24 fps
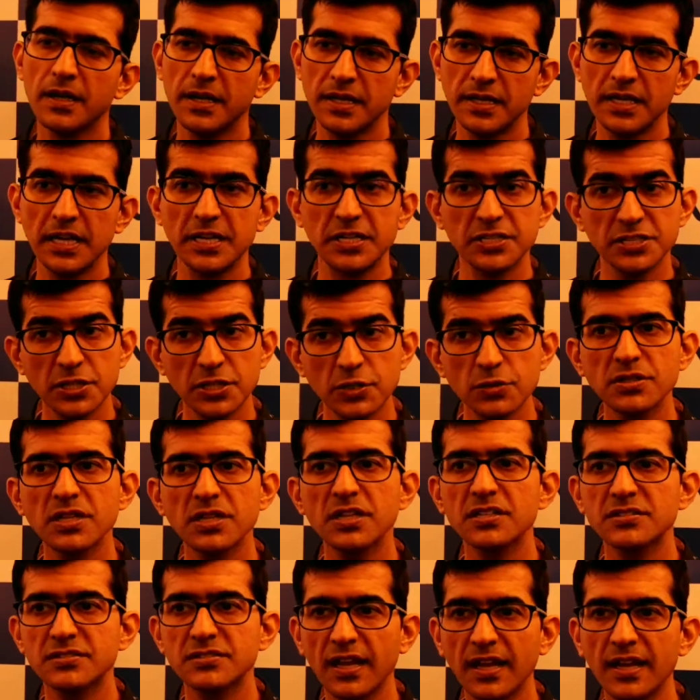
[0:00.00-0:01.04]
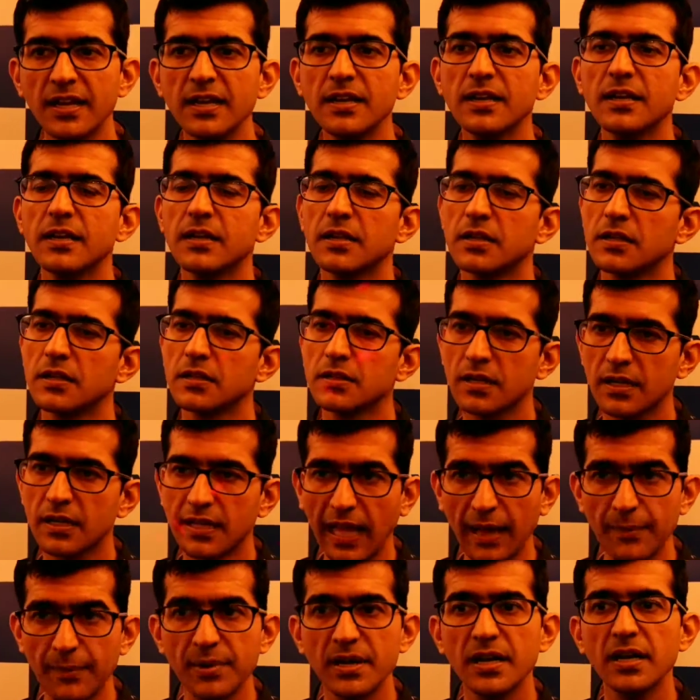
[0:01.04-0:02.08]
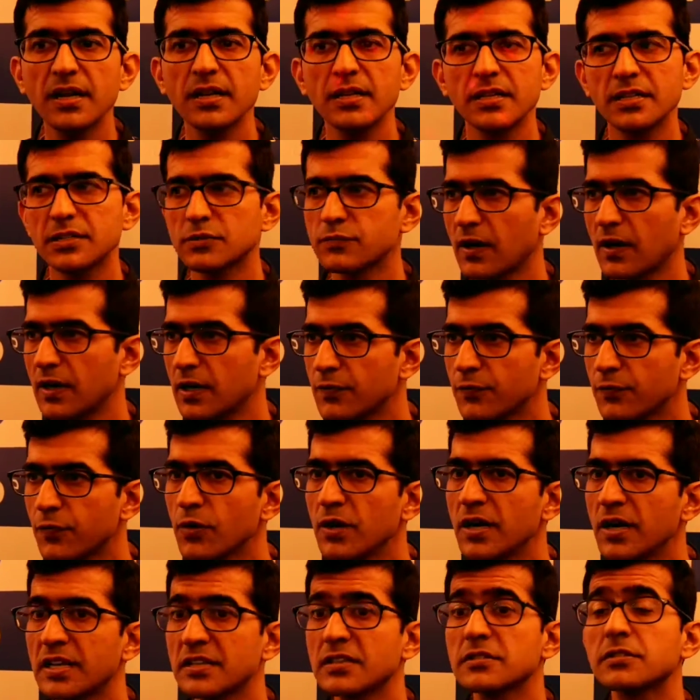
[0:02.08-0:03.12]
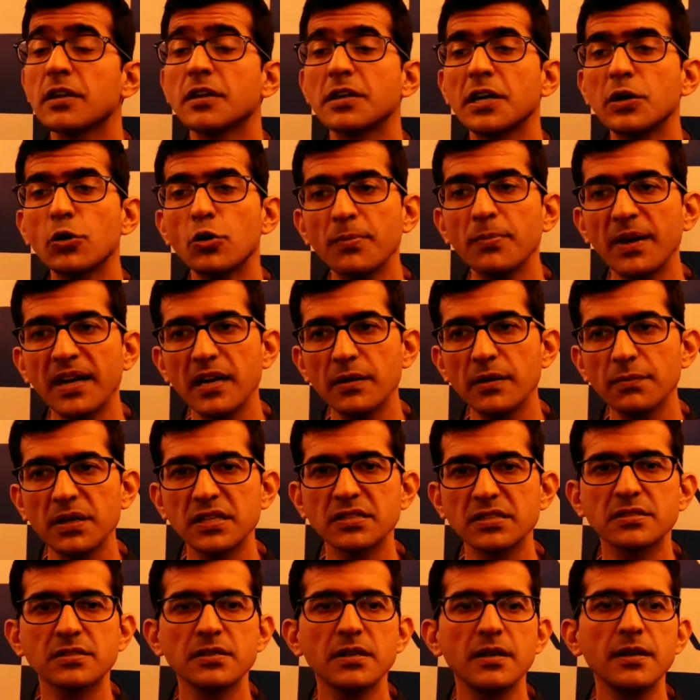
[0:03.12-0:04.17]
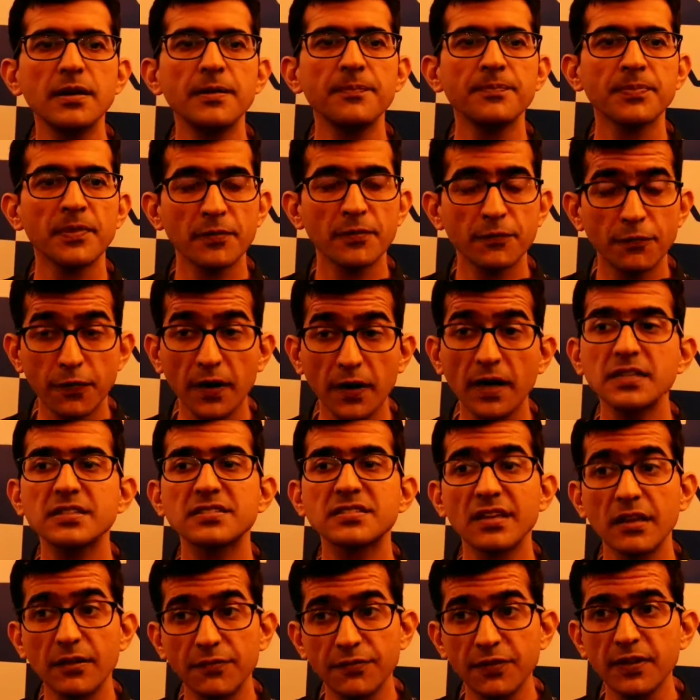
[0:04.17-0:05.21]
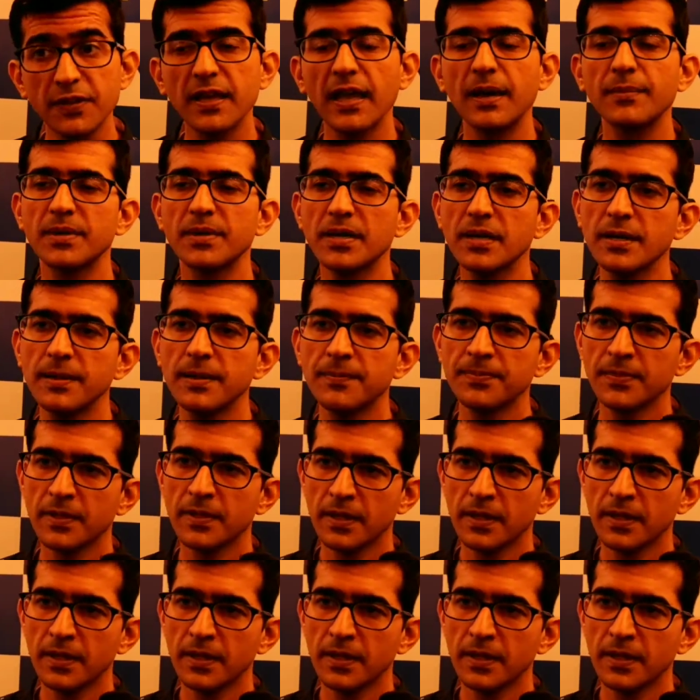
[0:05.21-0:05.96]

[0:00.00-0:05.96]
In addition to the design, the camera is wonderful. It has a 32 megapixel front selfie camera.